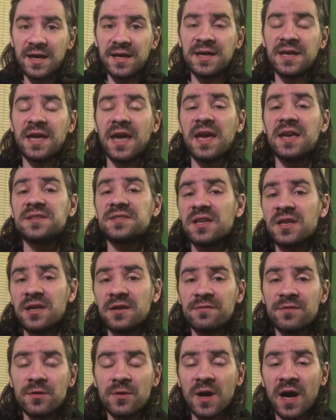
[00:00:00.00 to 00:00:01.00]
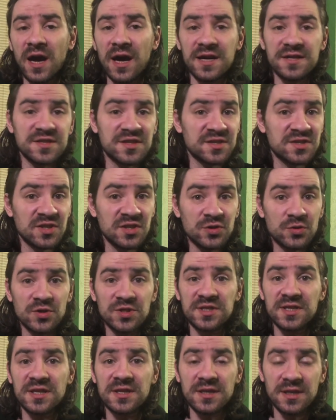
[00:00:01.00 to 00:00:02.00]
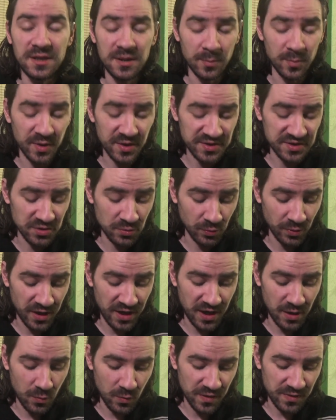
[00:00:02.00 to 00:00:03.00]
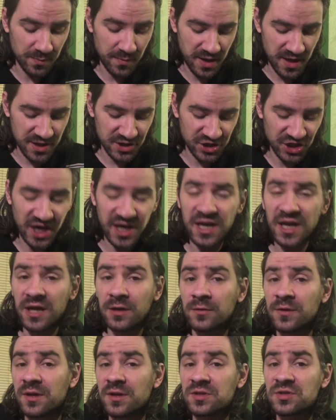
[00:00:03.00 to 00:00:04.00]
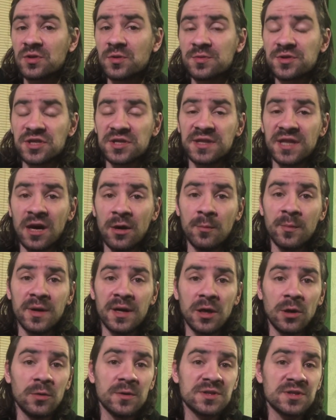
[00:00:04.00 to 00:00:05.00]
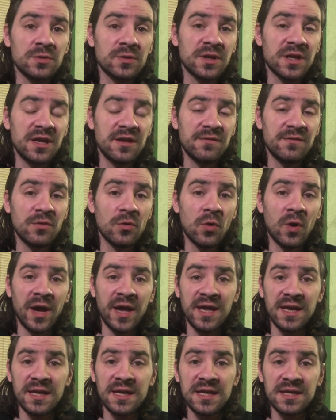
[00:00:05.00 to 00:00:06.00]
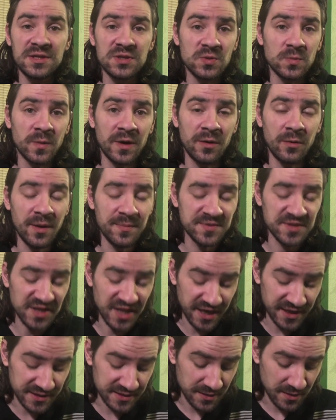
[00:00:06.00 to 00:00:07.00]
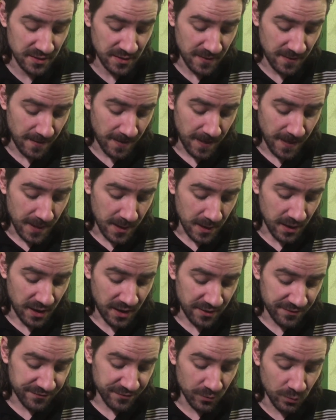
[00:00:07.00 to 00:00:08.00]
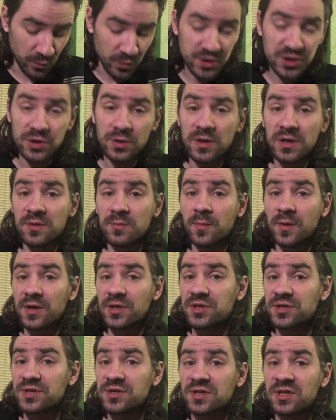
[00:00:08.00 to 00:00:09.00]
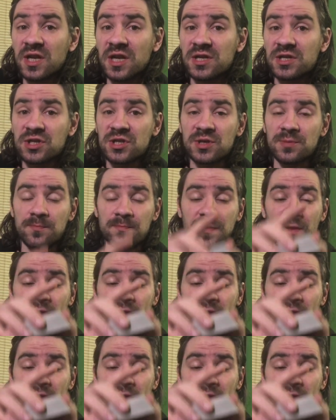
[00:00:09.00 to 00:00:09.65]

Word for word: in case any of you guys is interested in a personal reading with me, checking out the description down below is going to give you a link to my website uh, from which you can purchase such.